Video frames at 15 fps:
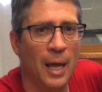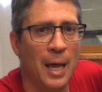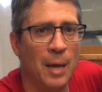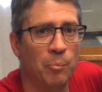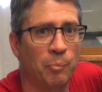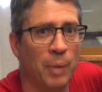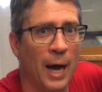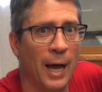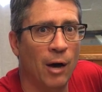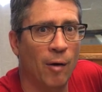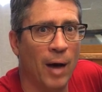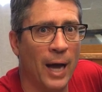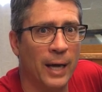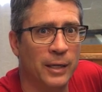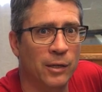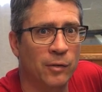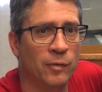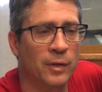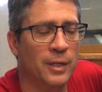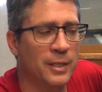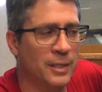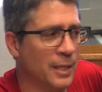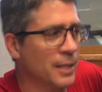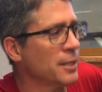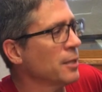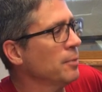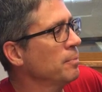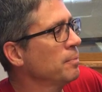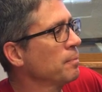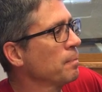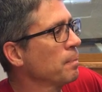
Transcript: a bioactive system.